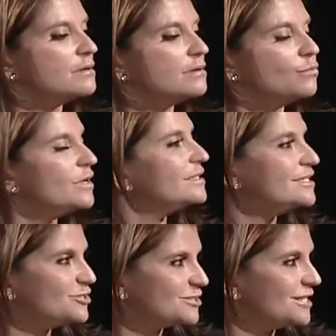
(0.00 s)
one
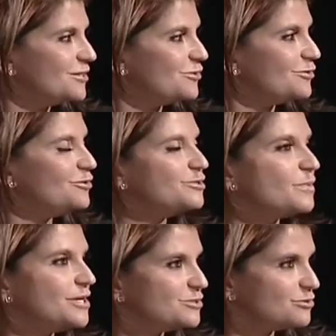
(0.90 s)
legislator who
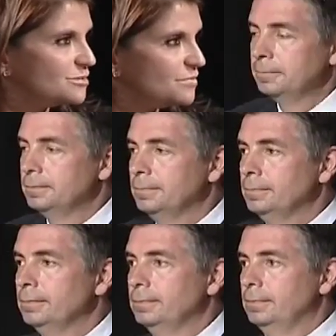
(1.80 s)
sponsors a bill.
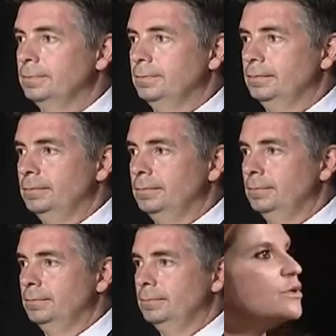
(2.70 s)
It's typically a lot
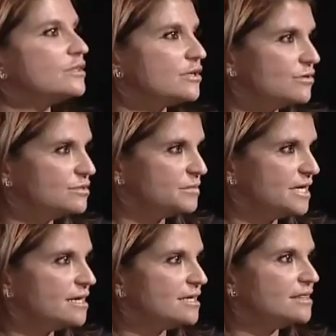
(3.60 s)
of work that goes
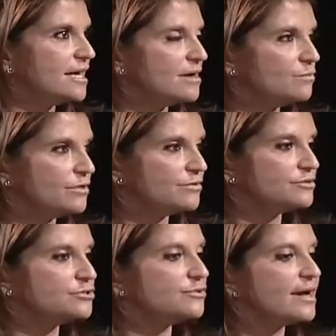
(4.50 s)
behind that, where
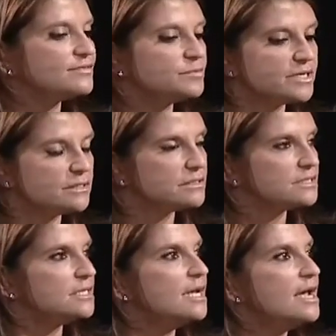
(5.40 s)
there's draft bills
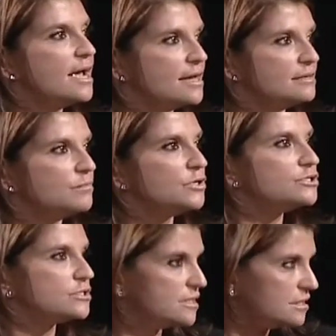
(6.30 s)
and, and
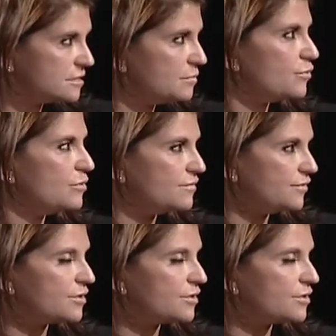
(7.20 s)
marshaling the support of your